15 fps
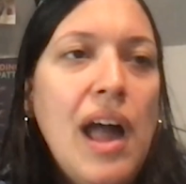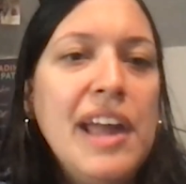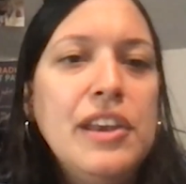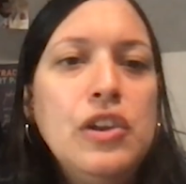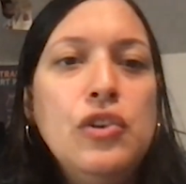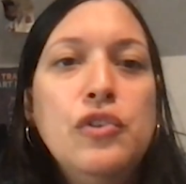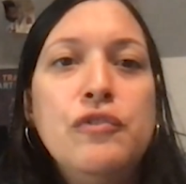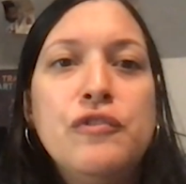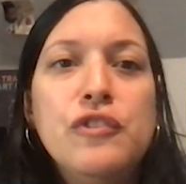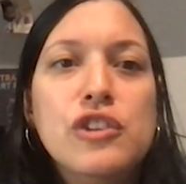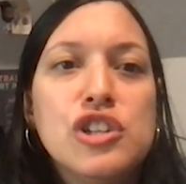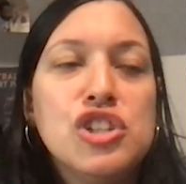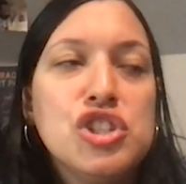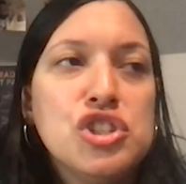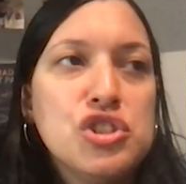I knew
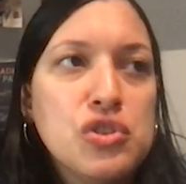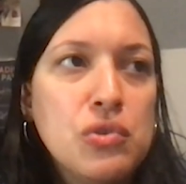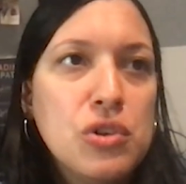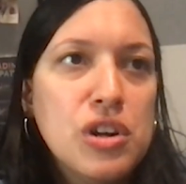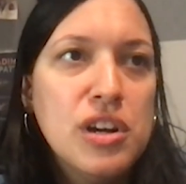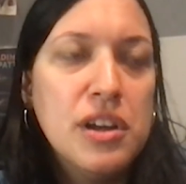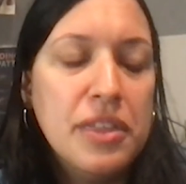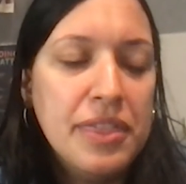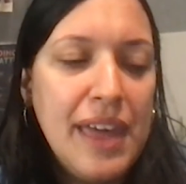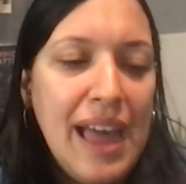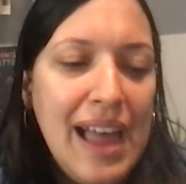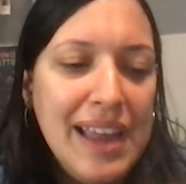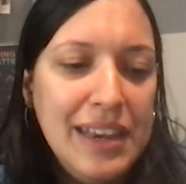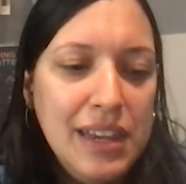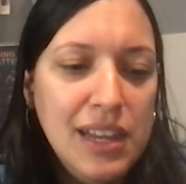for sure that
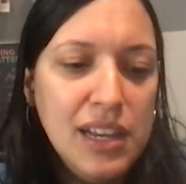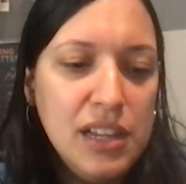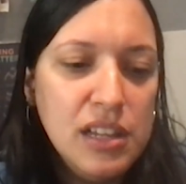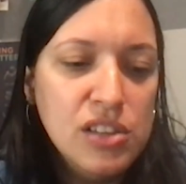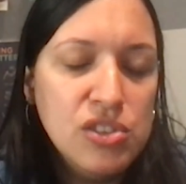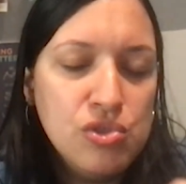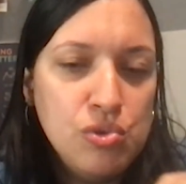I needed